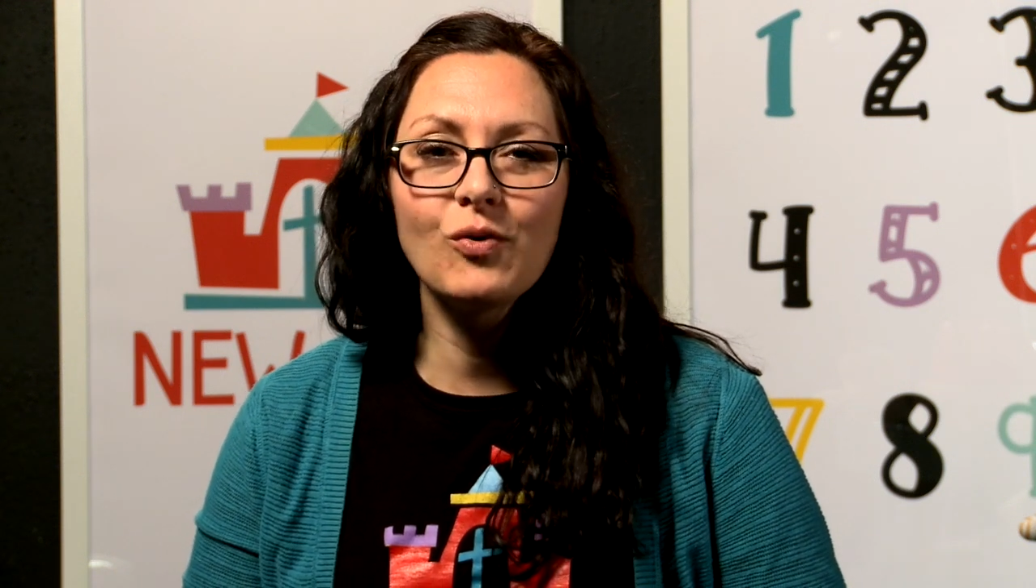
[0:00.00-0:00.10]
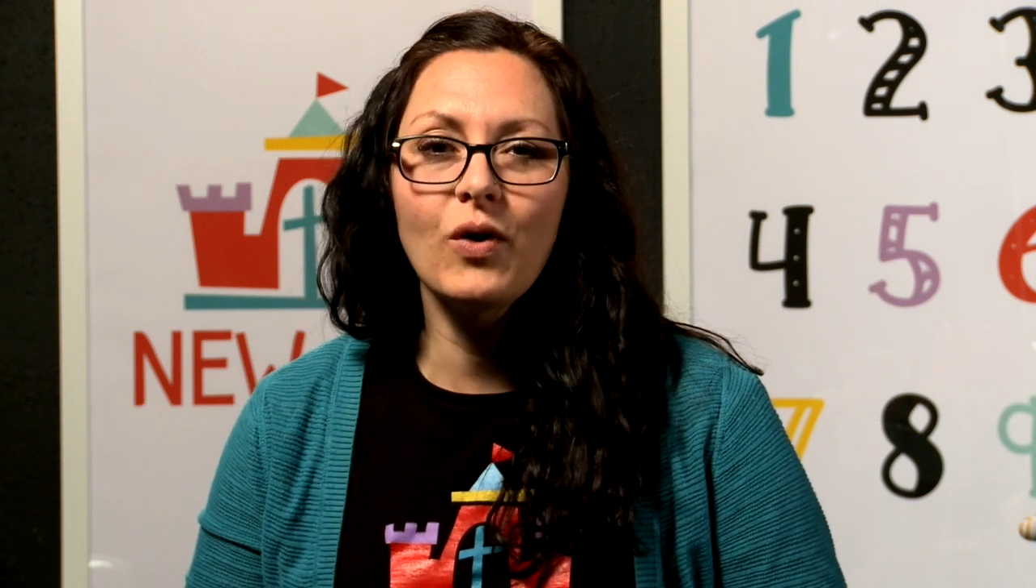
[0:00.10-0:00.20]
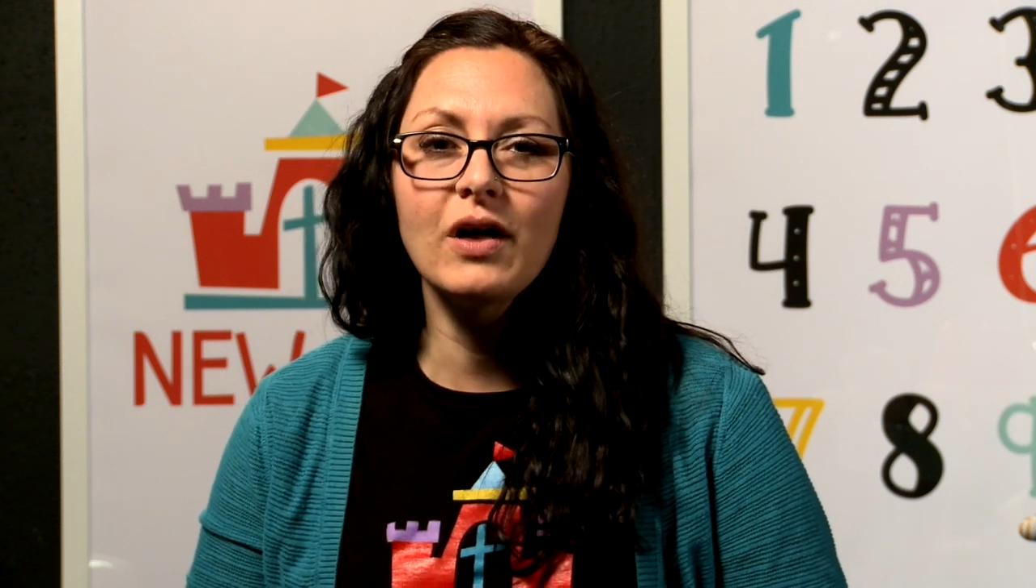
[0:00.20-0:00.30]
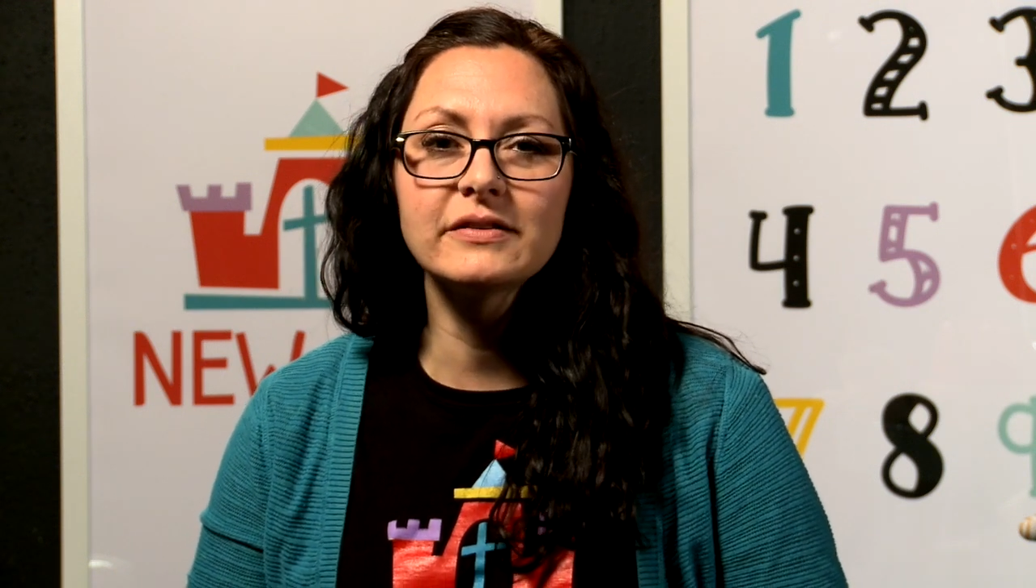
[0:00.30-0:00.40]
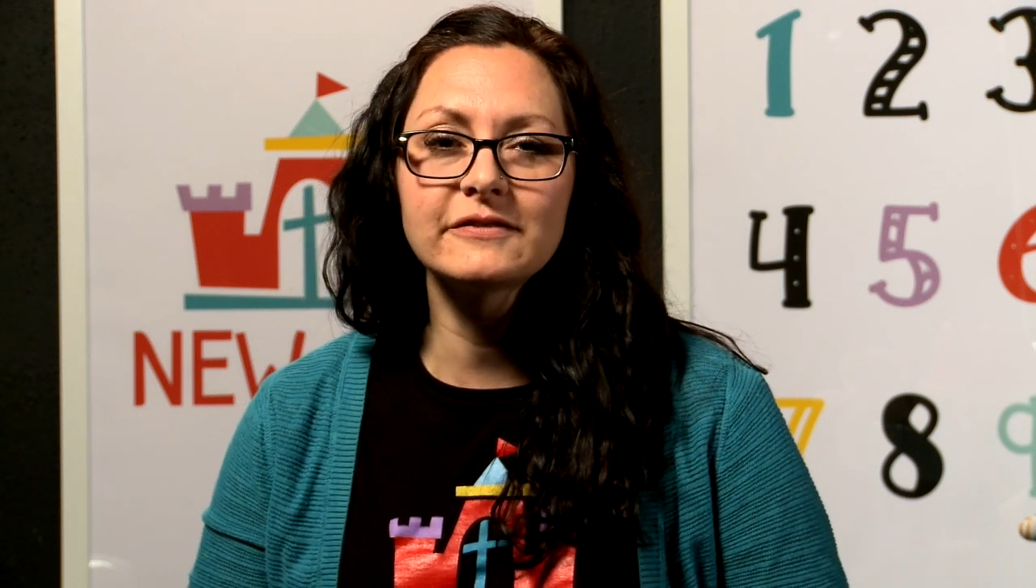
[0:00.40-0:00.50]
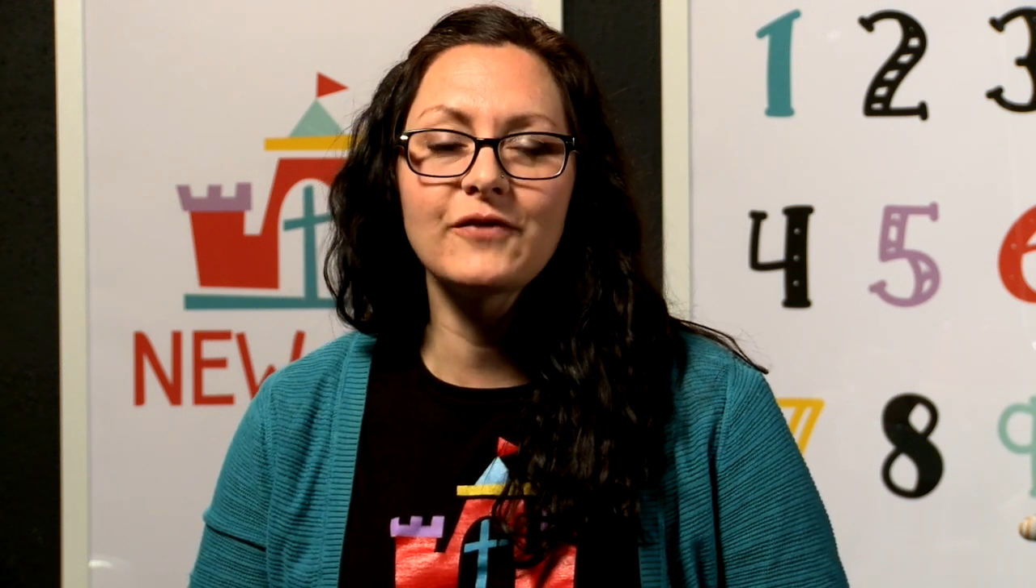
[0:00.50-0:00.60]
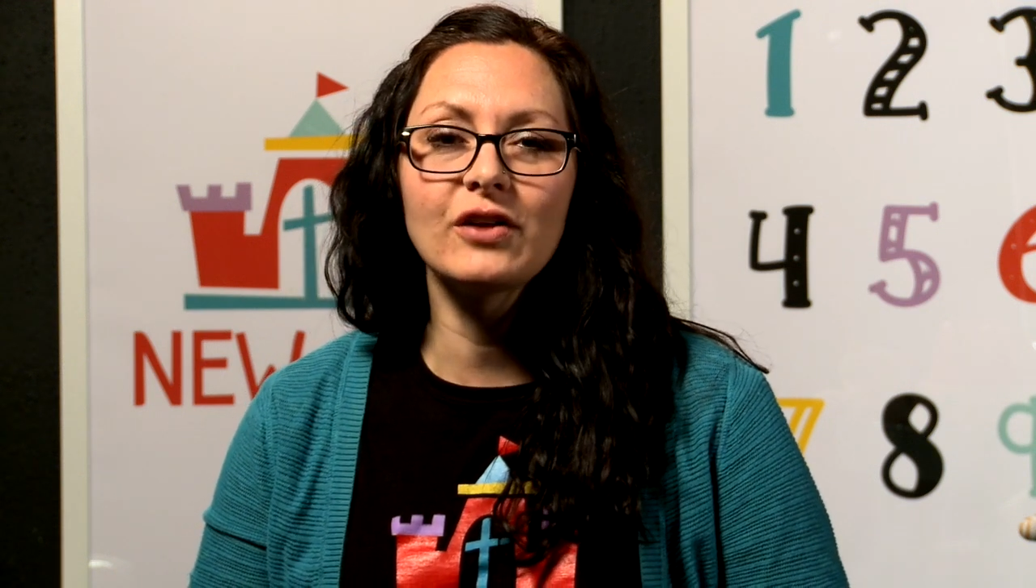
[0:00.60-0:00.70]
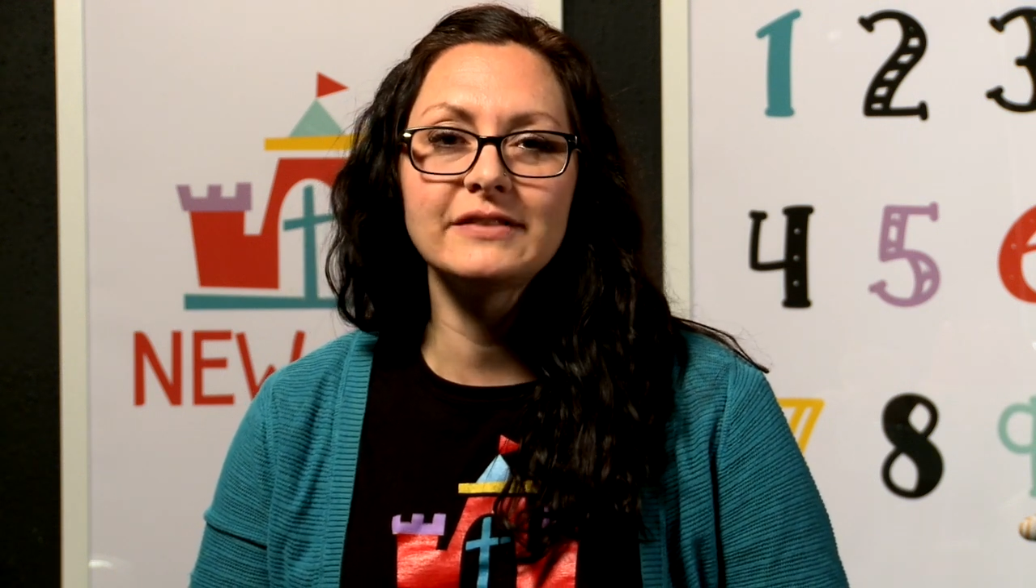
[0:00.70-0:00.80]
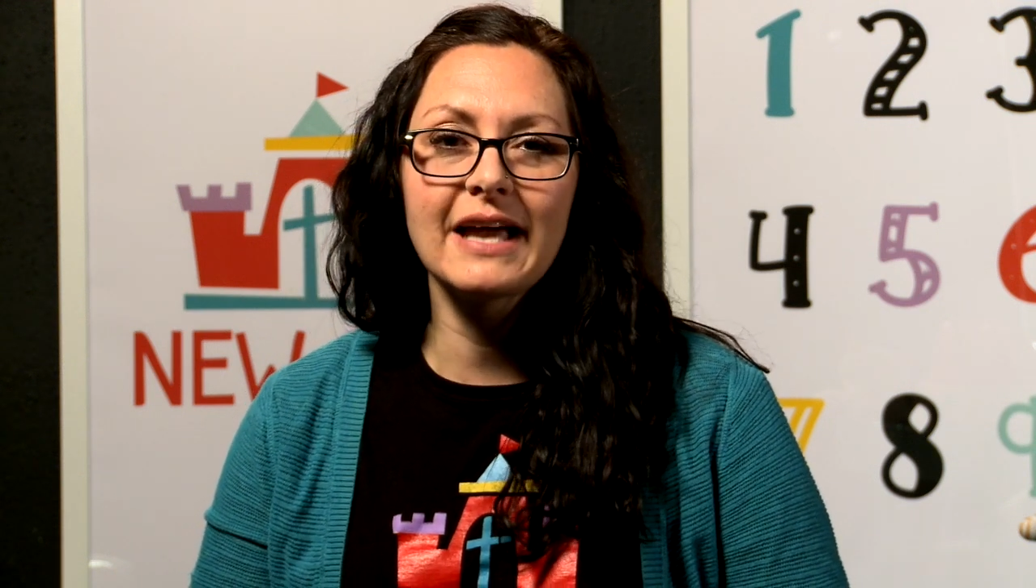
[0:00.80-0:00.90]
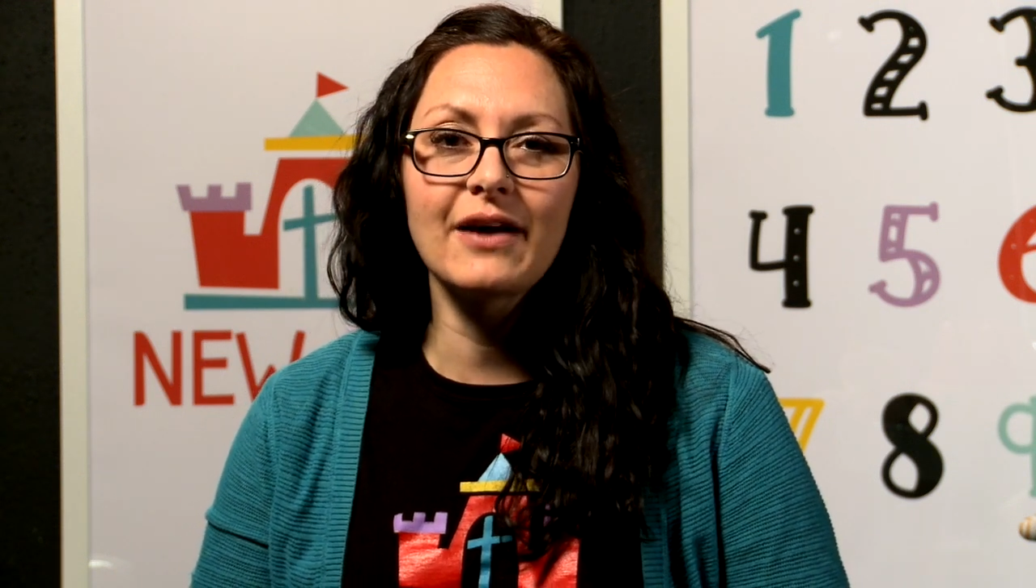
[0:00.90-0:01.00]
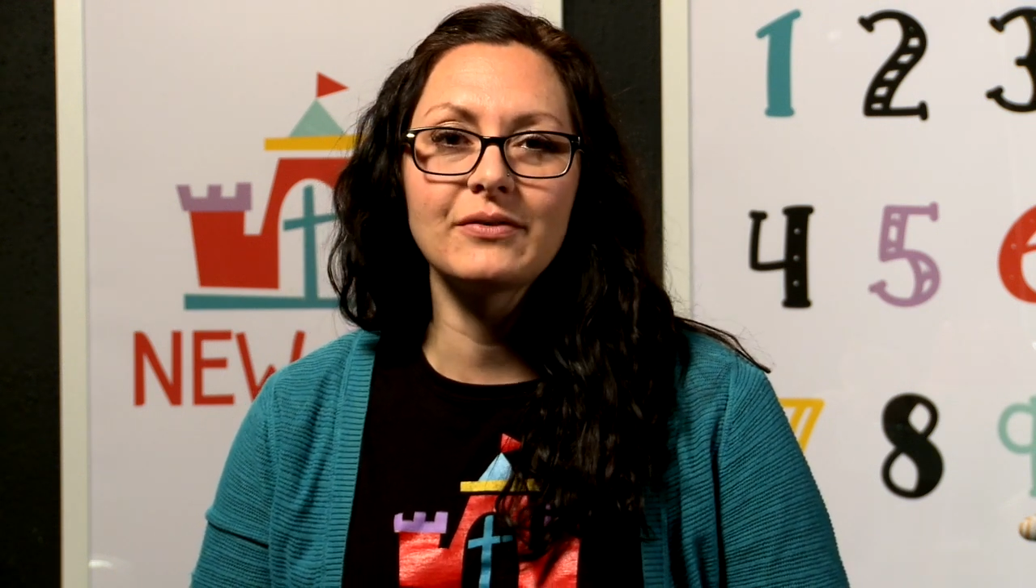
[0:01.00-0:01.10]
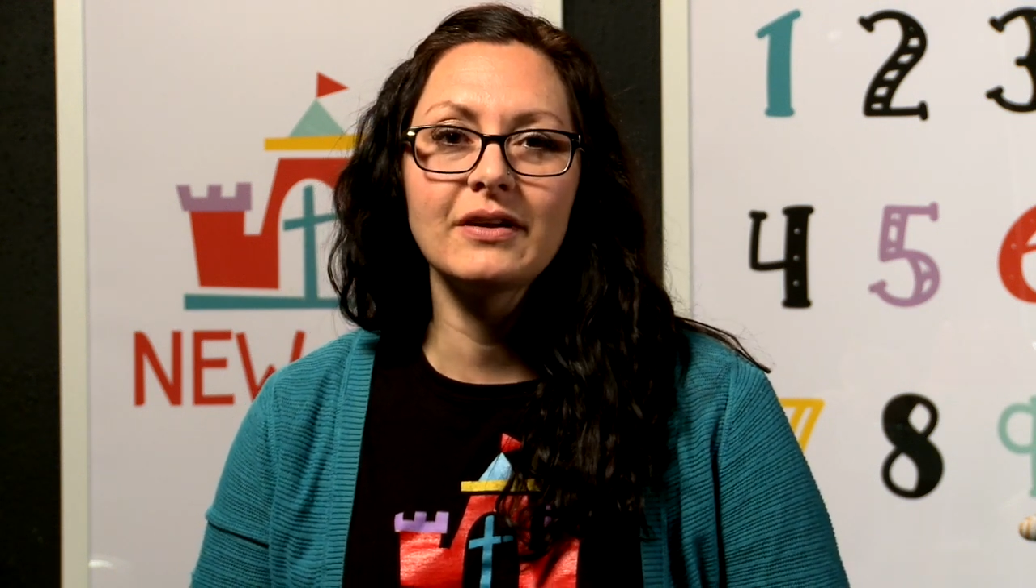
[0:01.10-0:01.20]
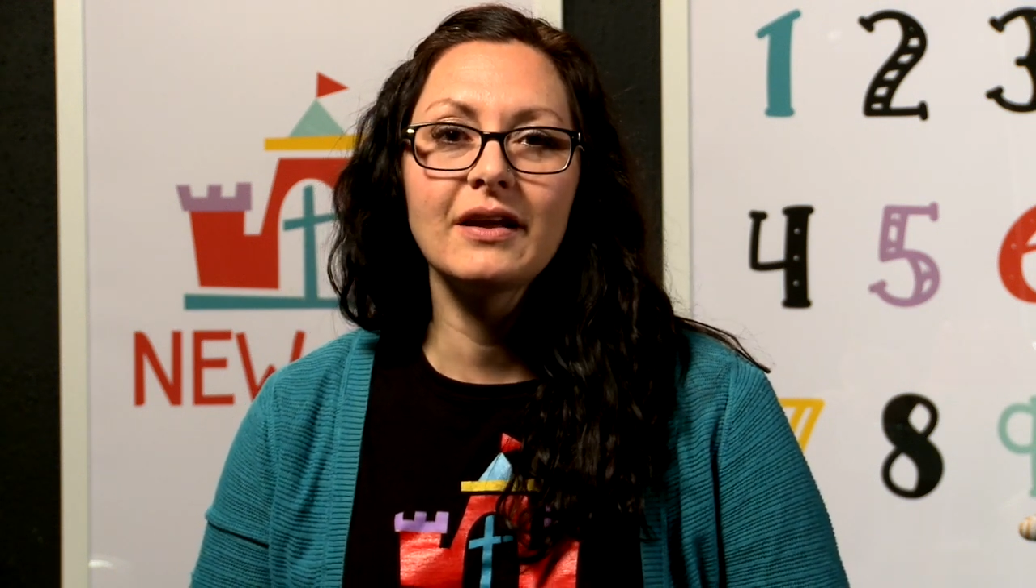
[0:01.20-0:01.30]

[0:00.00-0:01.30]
walls fall down.